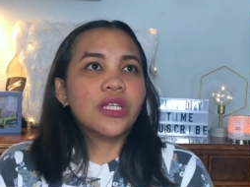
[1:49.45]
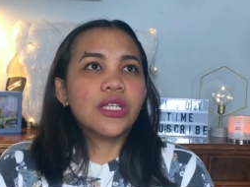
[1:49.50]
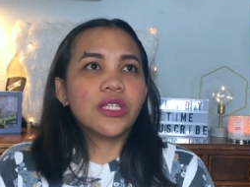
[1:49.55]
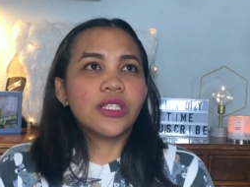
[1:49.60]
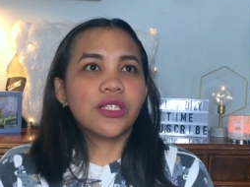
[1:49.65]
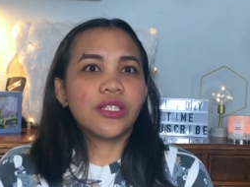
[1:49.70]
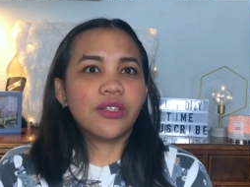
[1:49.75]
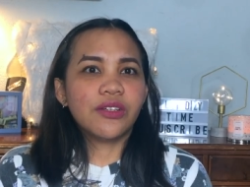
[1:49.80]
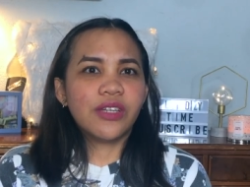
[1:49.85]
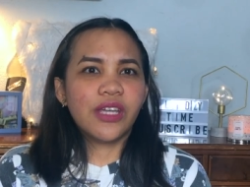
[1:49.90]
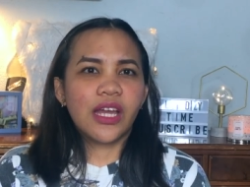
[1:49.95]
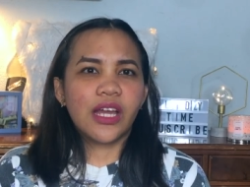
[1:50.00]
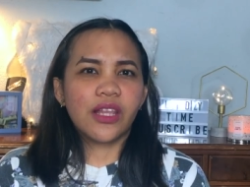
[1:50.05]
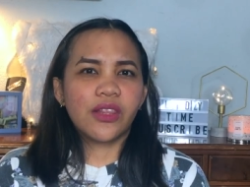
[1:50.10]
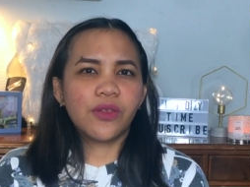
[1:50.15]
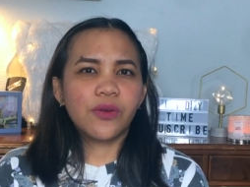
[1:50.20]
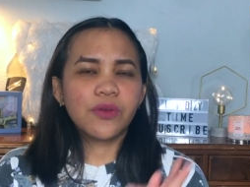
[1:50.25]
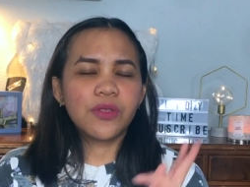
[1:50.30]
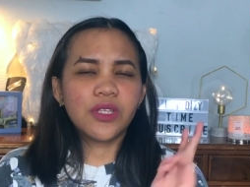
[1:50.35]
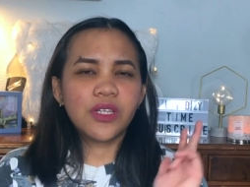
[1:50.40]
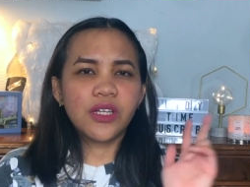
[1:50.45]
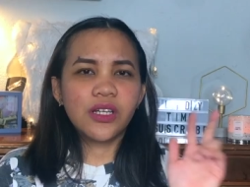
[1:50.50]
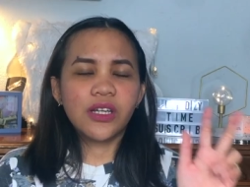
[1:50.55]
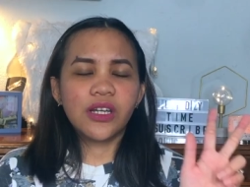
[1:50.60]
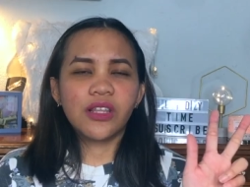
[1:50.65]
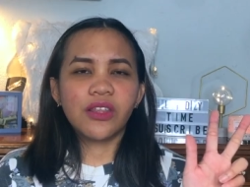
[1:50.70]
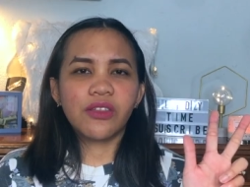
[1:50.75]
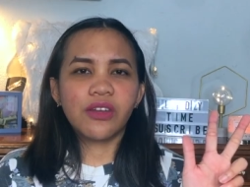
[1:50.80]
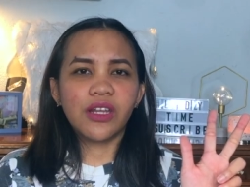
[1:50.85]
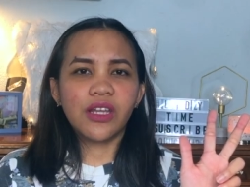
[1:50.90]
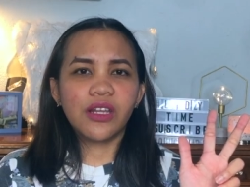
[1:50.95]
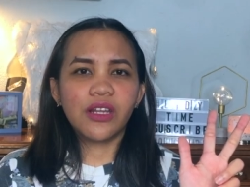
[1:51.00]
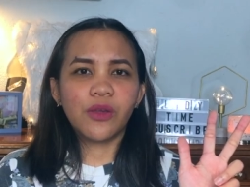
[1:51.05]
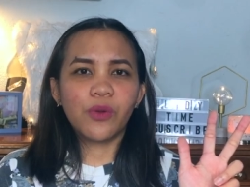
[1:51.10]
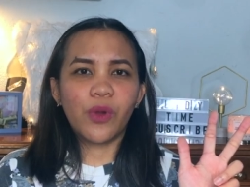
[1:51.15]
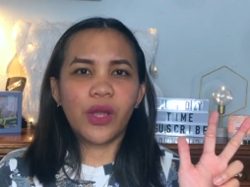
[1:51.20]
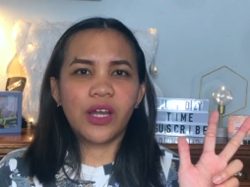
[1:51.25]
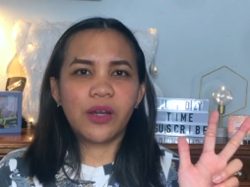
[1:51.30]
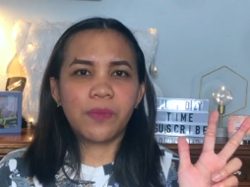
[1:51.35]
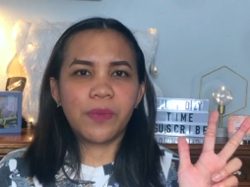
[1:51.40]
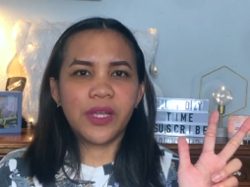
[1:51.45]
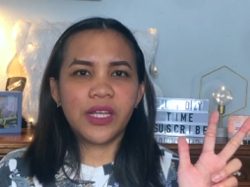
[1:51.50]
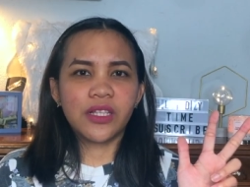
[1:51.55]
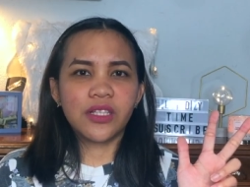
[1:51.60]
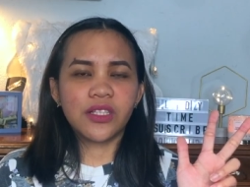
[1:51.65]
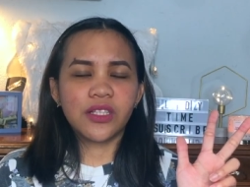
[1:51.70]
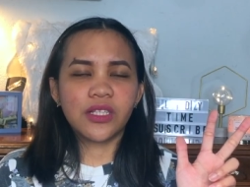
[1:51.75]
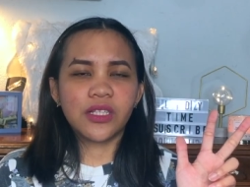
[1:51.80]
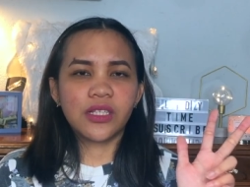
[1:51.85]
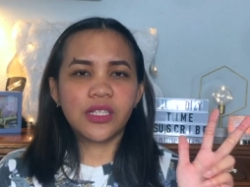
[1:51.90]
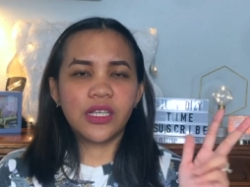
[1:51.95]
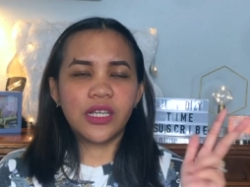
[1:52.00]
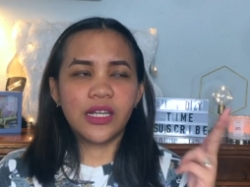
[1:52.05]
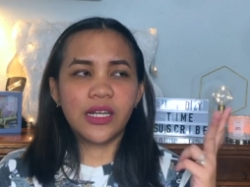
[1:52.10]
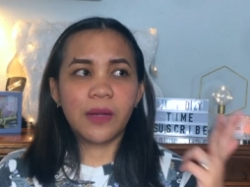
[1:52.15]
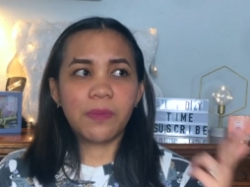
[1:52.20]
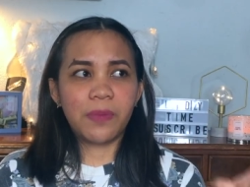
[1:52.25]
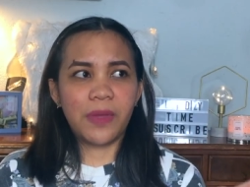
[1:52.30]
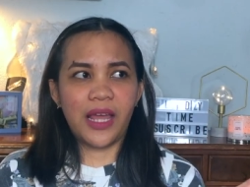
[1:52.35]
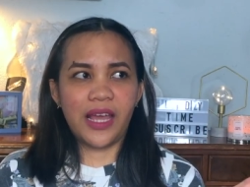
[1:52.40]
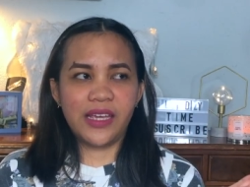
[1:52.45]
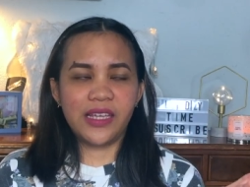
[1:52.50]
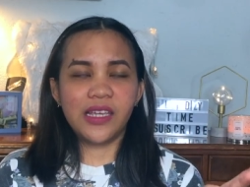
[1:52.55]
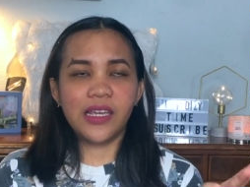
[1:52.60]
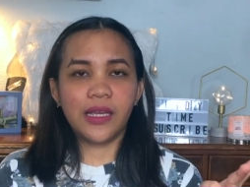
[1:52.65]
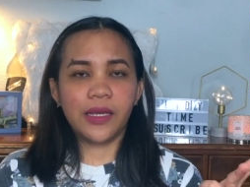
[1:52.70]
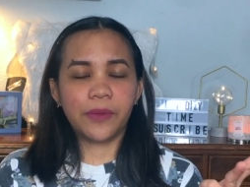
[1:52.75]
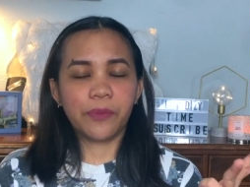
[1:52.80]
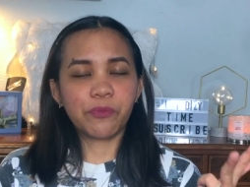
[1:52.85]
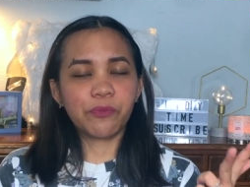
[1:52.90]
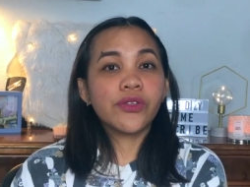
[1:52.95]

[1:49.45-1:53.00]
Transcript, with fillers: So yeah, those are the three requirements in applying.